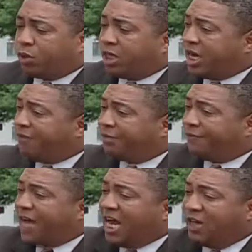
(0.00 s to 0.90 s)
we're going to have to
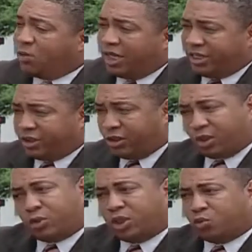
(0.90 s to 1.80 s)
find ways to
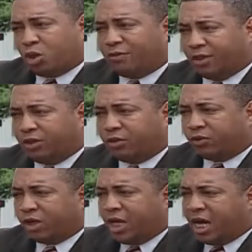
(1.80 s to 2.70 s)
increase
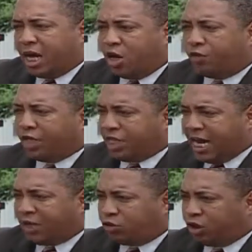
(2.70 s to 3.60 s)
revenues. I don't think
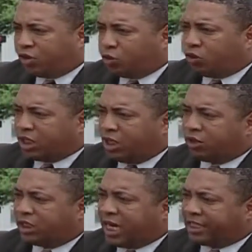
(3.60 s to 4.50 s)
naturally through
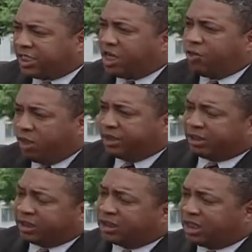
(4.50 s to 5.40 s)
sales tax and other ways
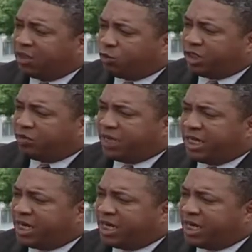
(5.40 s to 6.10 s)
that the state raised money.